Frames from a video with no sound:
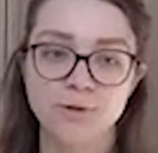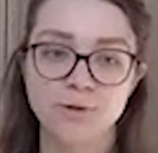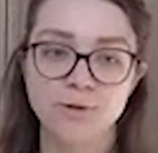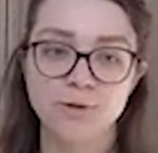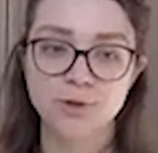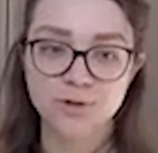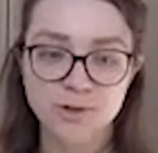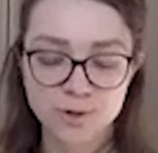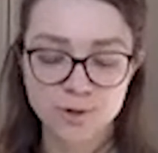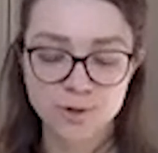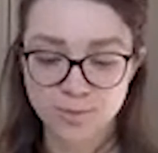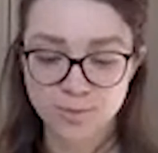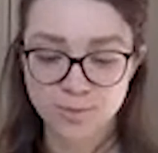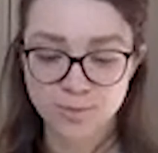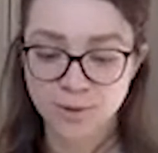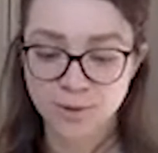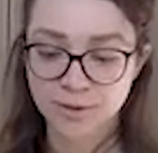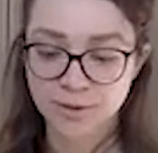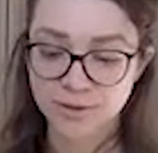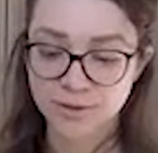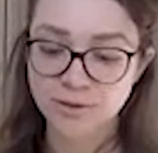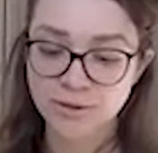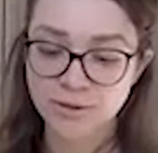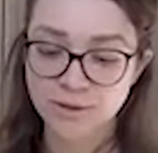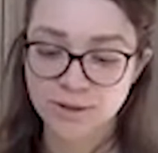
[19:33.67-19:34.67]
you trained
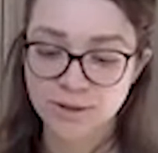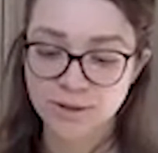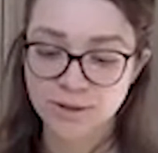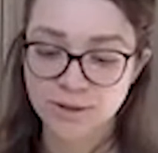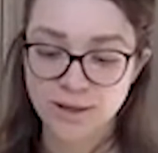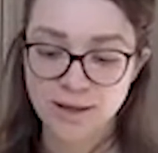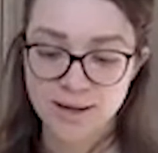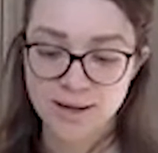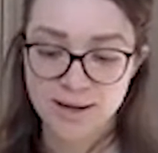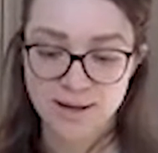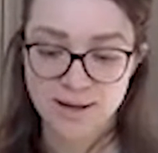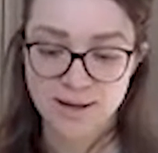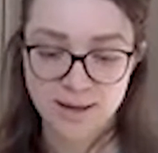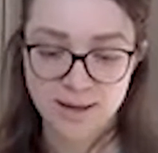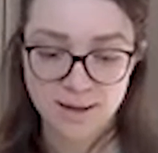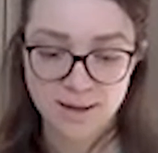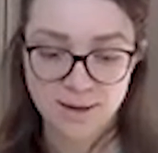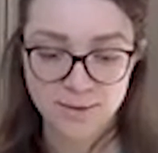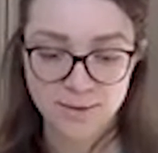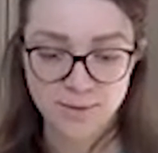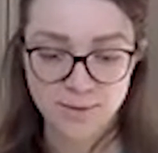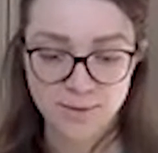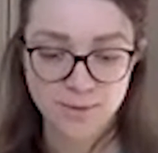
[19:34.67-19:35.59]
your model, and